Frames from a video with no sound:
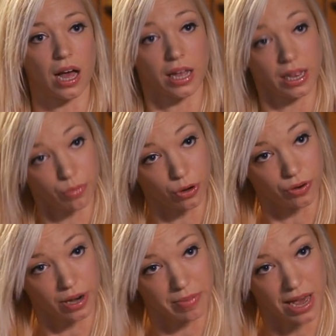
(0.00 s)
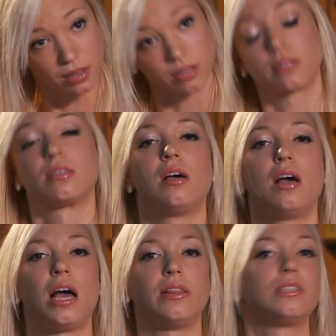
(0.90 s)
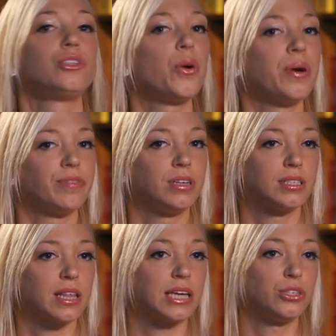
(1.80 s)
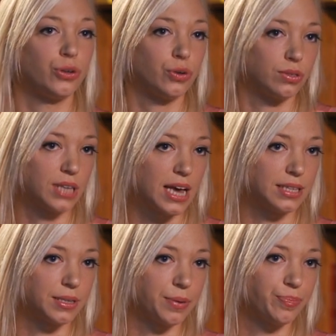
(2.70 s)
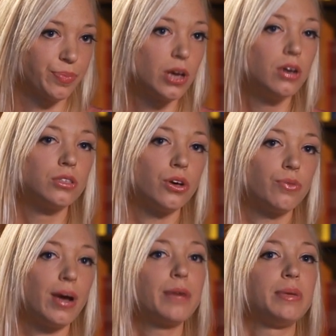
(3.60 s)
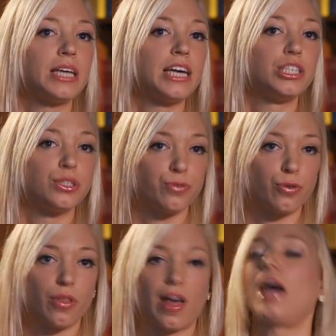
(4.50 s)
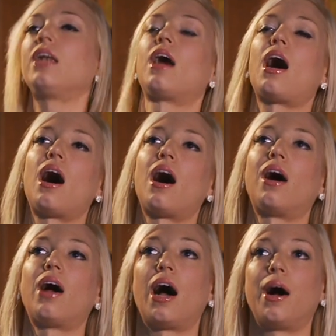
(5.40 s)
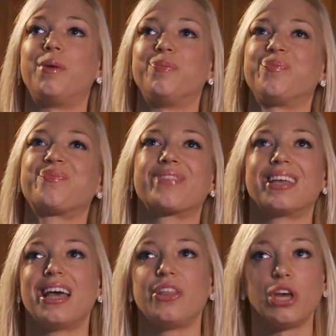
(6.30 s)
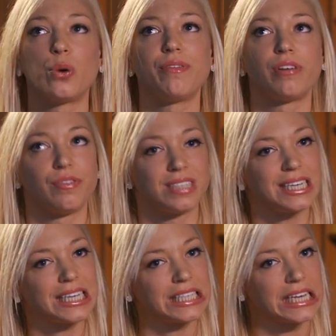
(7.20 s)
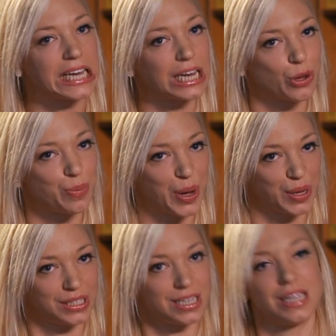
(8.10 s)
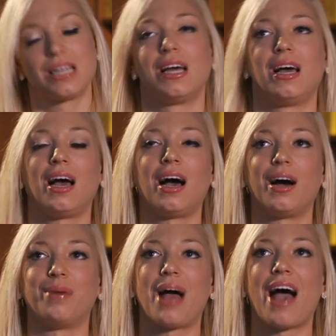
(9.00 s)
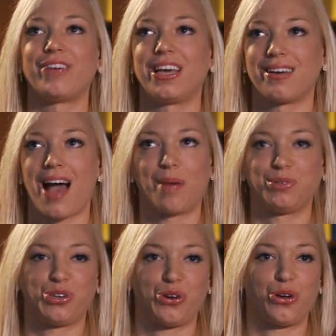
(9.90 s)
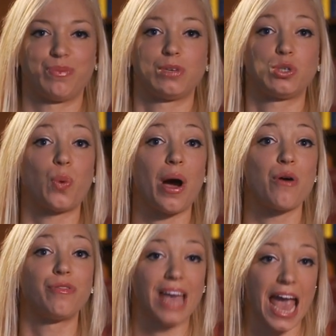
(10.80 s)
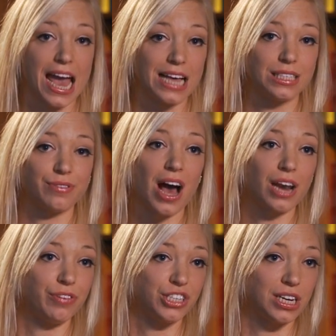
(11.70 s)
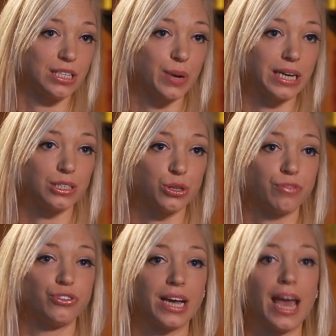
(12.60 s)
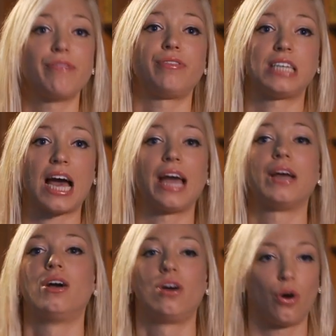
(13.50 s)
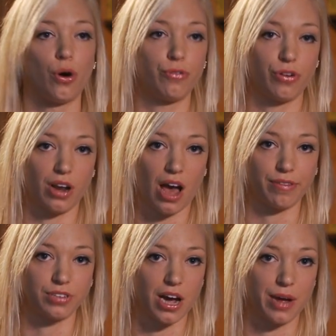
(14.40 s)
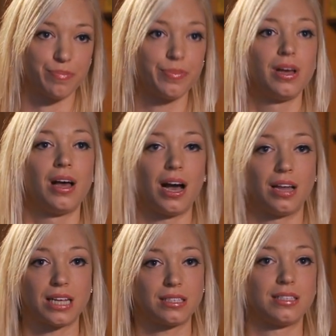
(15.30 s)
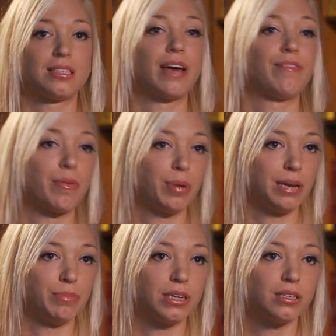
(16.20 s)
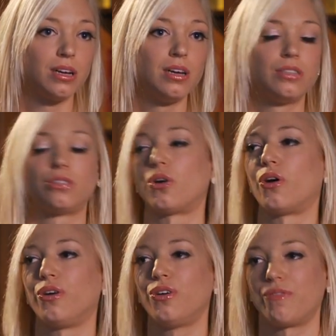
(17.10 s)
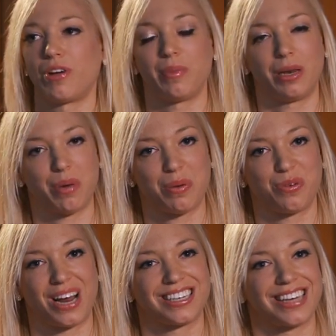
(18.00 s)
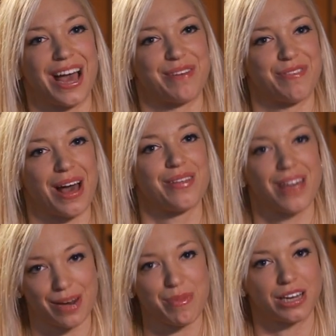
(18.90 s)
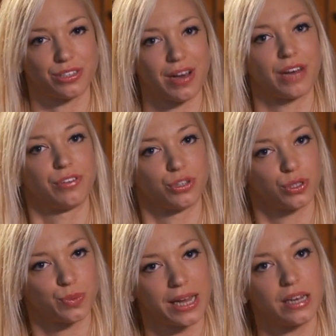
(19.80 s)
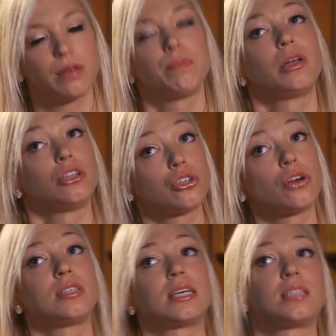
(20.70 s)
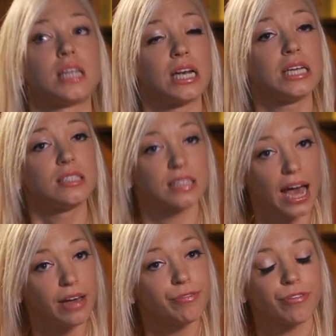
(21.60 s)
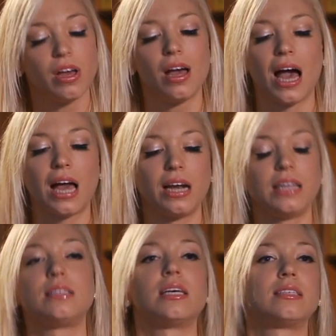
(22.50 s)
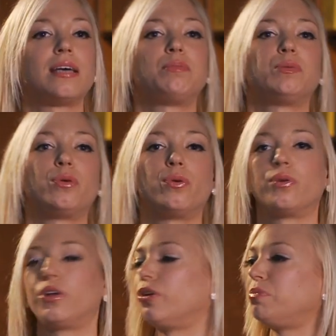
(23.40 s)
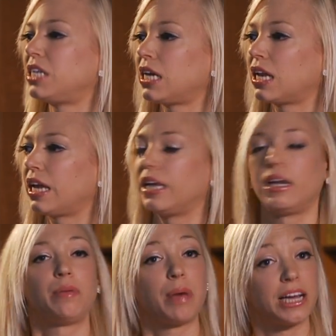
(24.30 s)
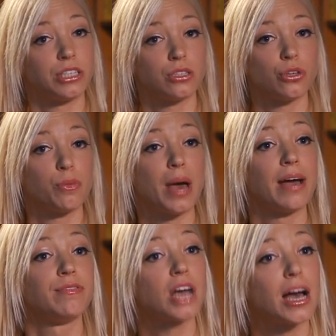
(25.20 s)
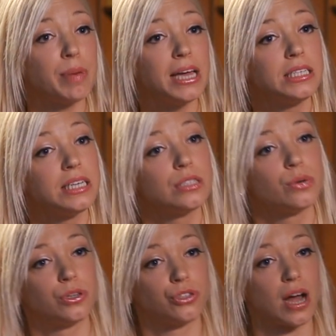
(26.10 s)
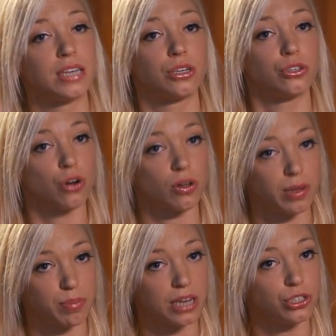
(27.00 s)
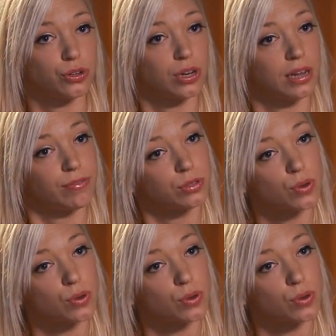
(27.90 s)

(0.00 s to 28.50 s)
in moderate amounts, and there's no evidence that they do cause cancer. So the recommendations for that are the equivalent of a 60-kilo person having up to 12 cans of artificially sweetened soft drink every day over a lifetime. That's the safe upper limit. So not very many people would actually have that amount of artificial sweetener, but it shows us that it is safe and it is acceptable, particularly in patients who may have diabetes, who are trying to control their blood sugar levels